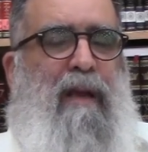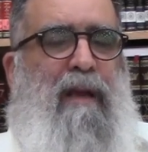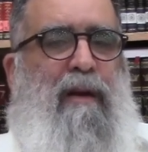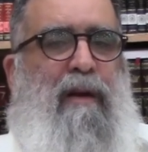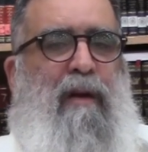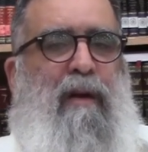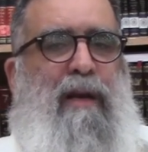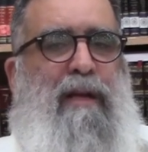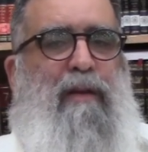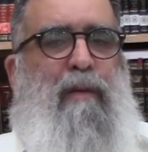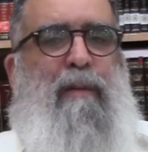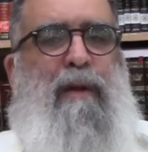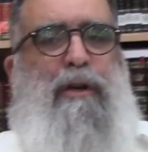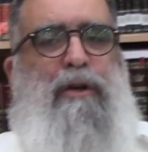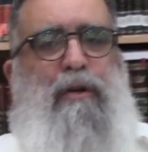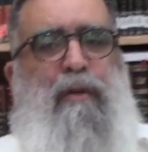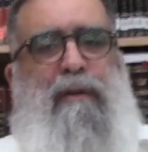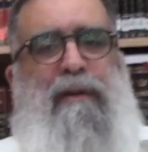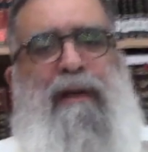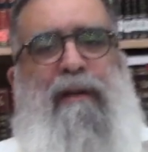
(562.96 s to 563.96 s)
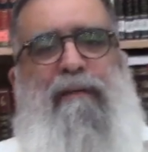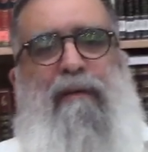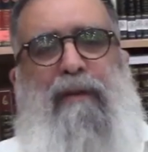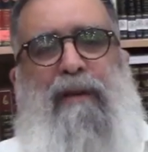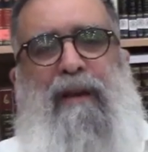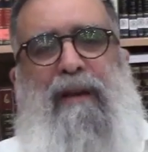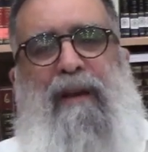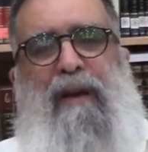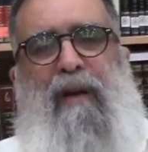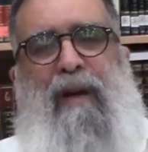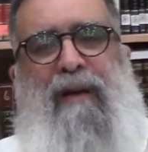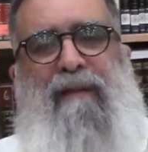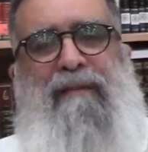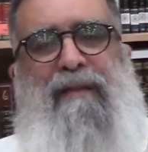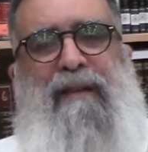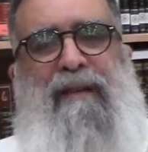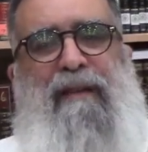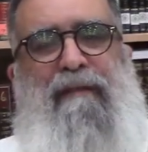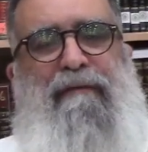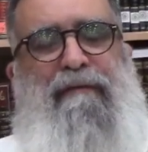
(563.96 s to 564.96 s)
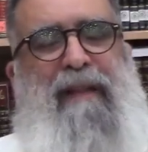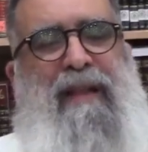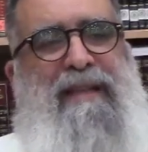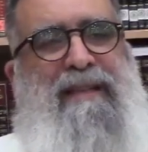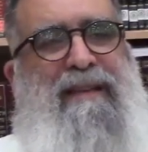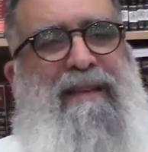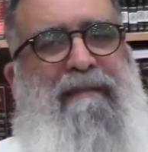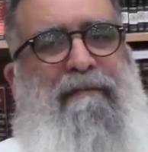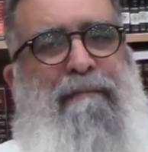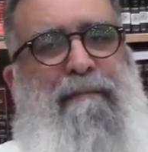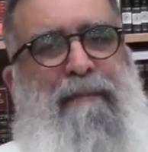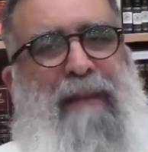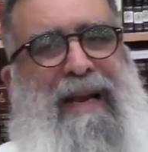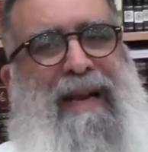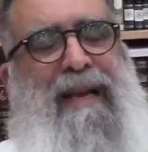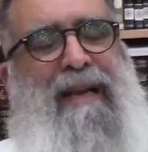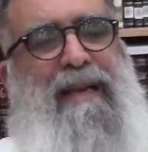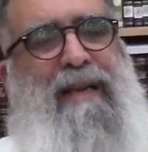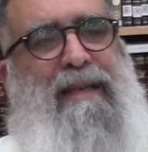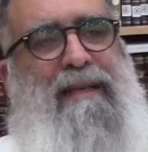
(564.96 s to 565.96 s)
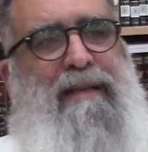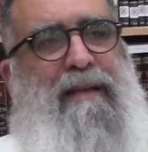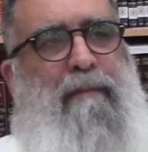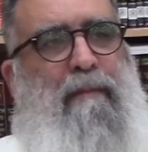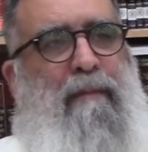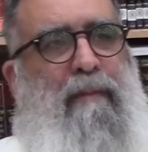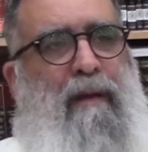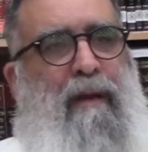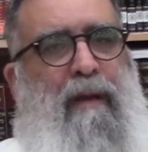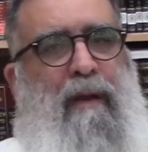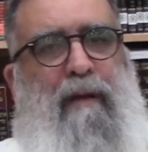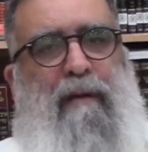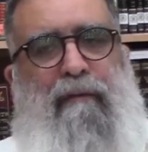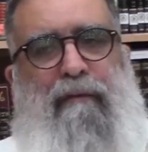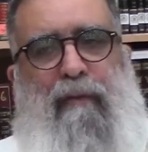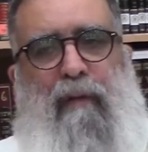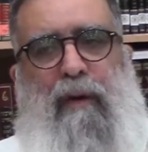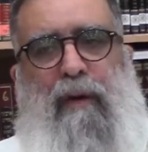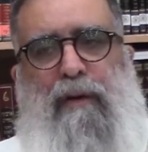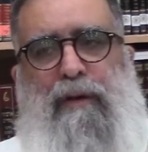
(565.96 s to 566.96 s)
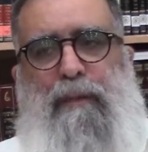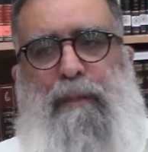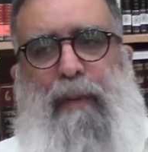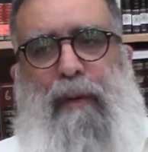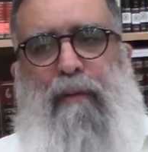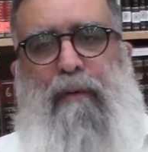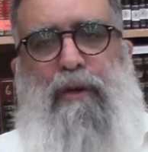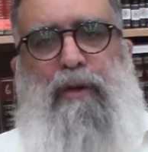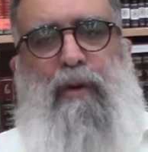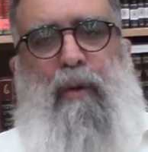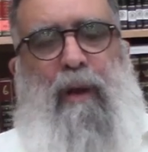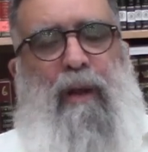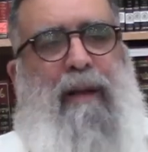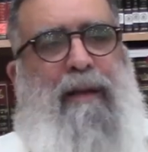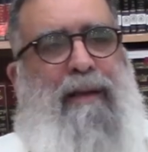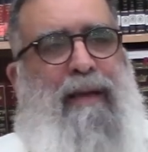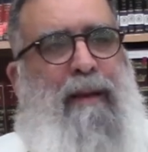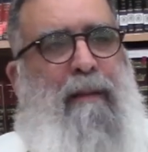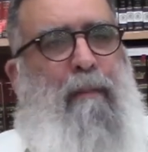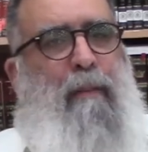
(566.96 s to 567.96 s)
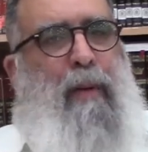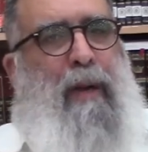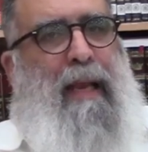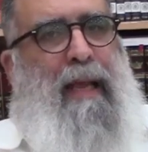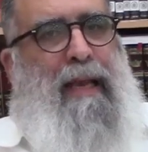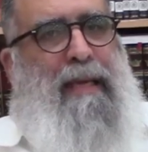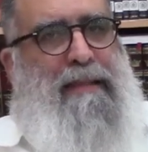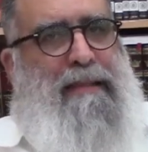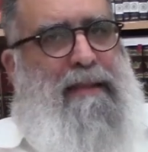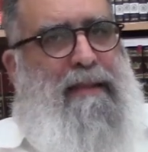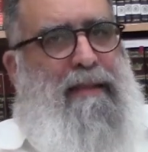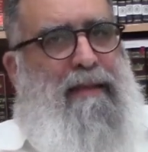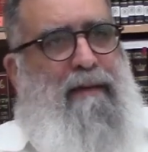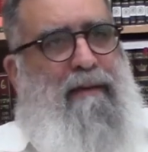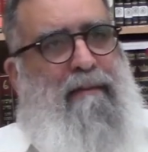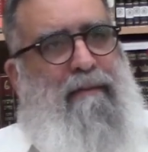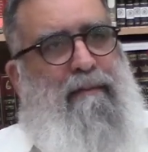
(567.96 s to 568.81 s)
You need to make sure, therefore, that you have the defensive mechanism for your spirituality in place.